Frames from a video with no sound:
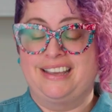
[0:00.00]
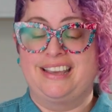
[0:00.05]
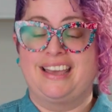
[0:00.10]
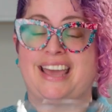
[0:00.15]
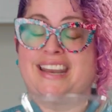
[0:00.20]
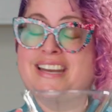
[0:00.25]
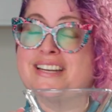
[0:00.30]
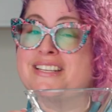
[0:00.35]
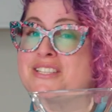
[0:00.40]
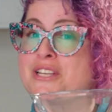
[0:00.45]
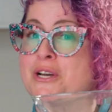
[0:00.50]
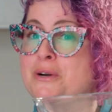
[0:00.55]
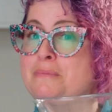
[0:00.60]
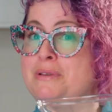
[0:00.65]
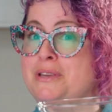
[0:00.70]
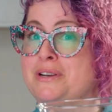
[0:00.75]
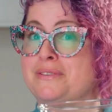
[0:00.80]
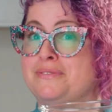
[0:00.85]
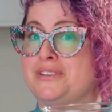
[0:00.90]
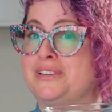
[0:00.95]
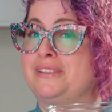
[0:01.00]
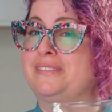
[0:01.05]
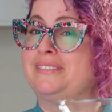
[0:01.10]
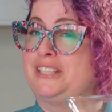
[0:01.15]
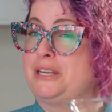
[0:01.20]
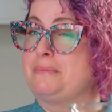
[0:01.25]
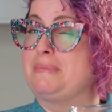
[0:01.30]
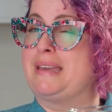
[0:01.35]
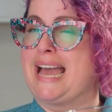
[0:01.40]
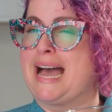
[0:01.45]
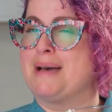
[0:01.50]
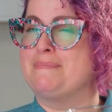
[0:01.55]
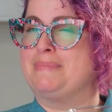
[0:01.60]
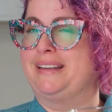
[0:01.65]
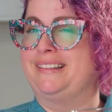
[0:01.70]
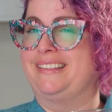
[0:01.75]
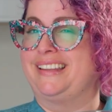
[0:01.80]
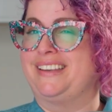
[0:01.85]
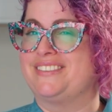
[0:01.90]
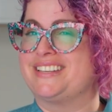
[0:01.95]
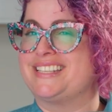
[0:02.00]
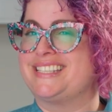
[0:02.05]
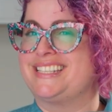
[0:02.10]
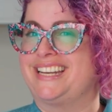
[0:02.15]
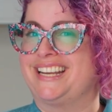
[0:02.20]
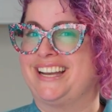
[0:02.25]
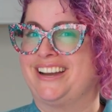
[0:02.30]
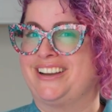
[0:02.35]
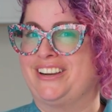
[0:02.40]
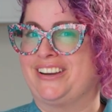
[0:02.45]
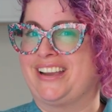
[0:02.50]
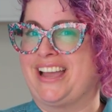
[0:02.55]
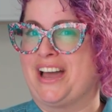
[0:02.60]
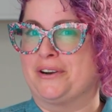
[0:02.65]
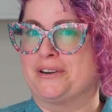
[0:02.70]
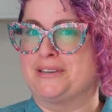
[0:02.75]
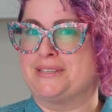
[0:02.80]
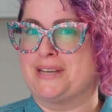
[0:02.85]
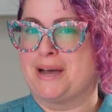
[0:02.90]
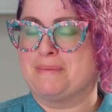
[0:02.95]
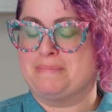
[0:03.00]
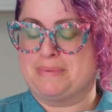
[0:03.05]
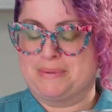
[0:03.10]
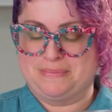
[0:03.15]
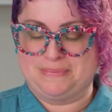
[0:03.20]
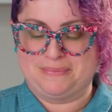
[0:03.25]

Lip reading: and it's so beautiful, you'll be happy to leave it sitting on your countertop.